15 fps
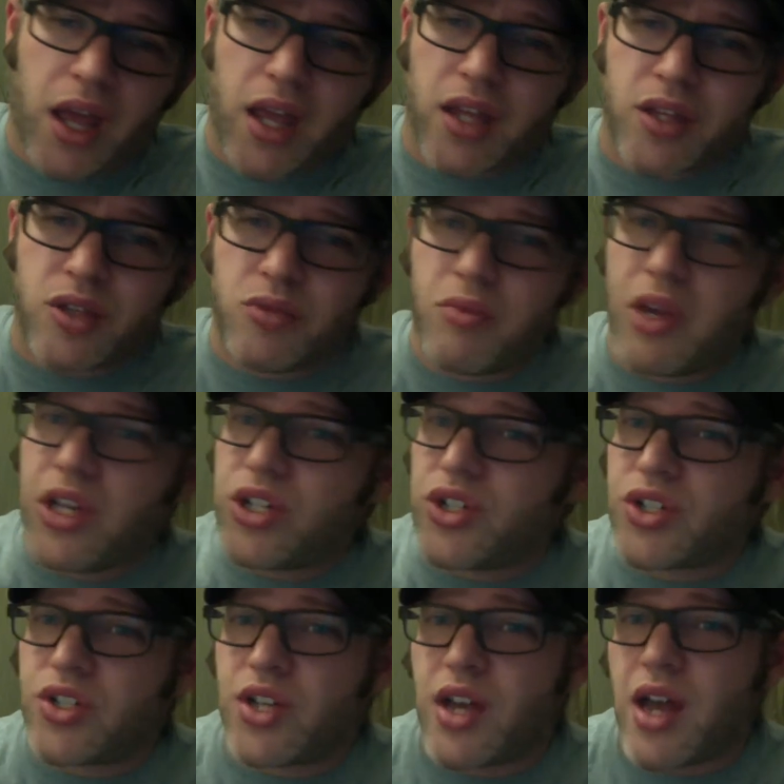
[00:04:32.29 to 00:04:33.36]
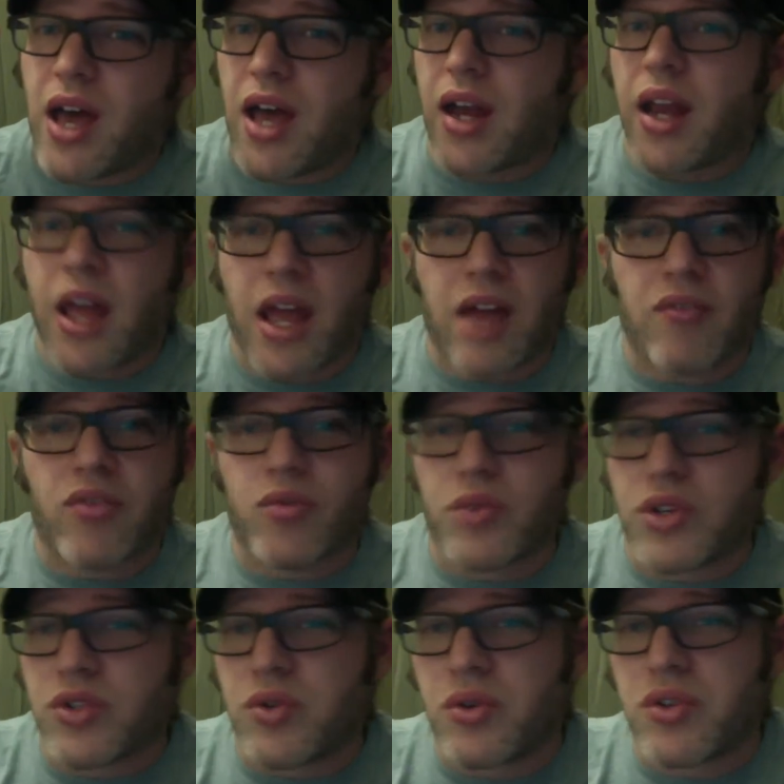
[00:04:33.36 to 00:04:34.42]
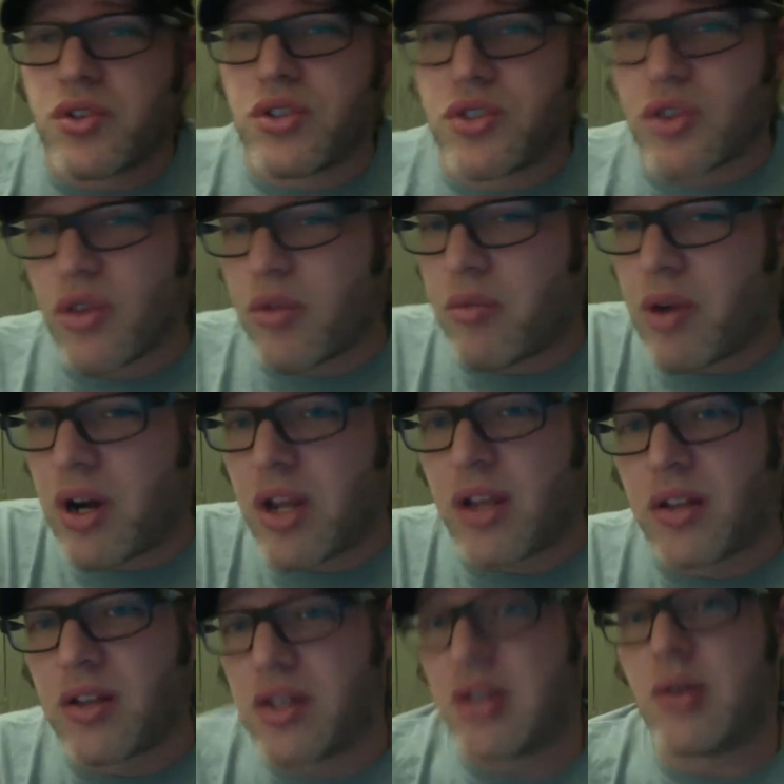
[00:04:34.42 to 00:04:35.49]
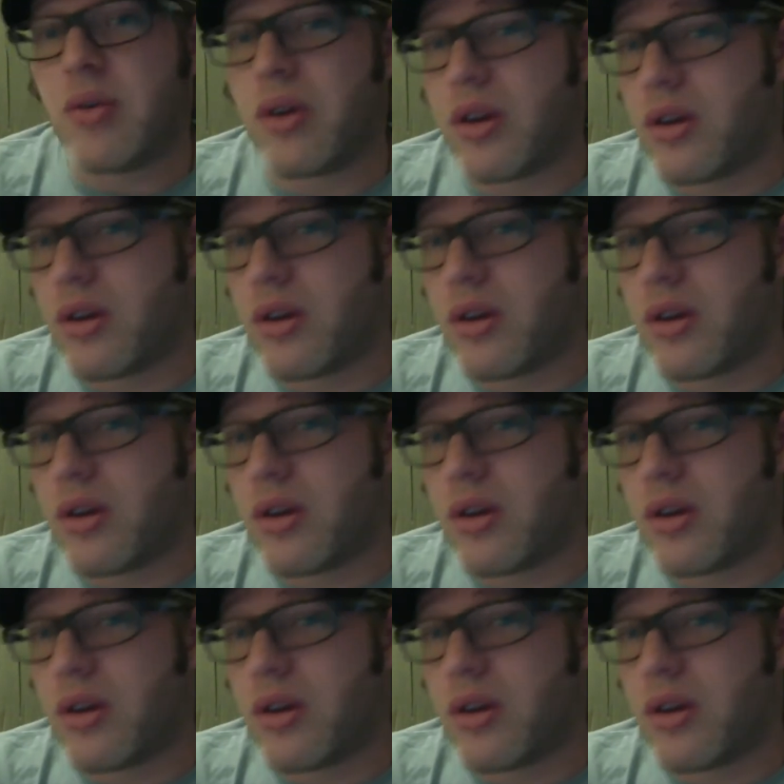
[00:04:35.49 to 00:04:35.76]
And you may just not have the resources or the money to do it.